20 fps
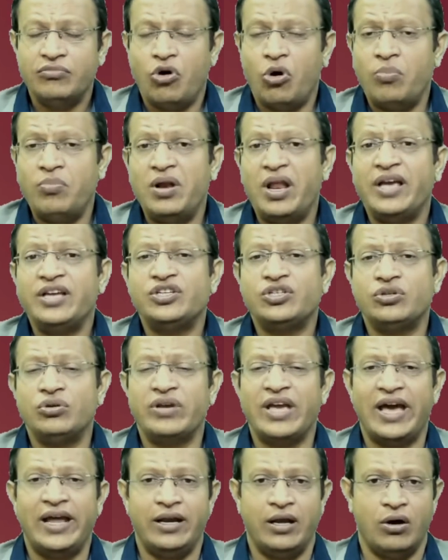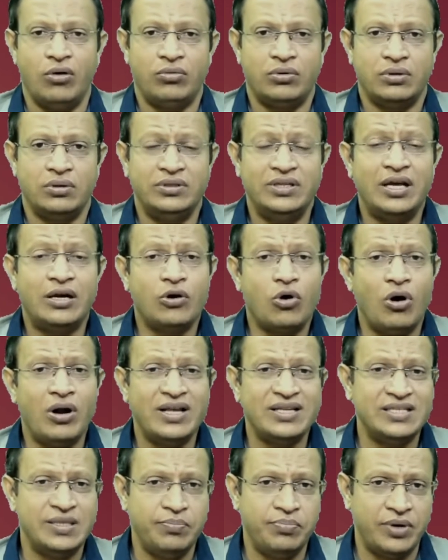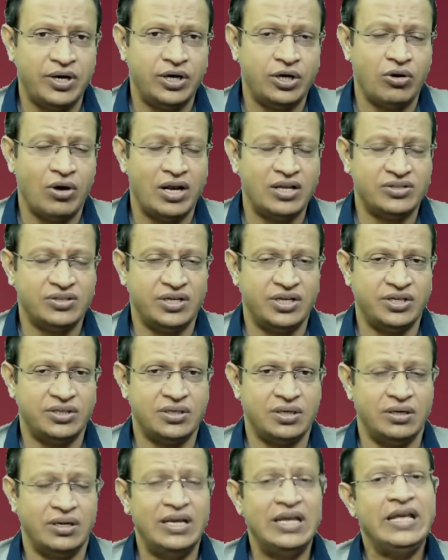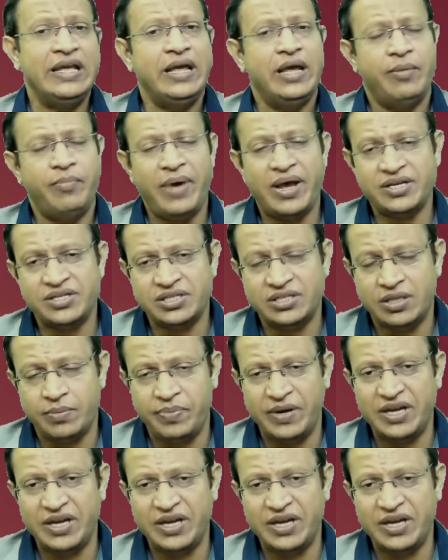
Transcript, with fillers: obliged to carry out. They are called as imperative hallucination. Imagine the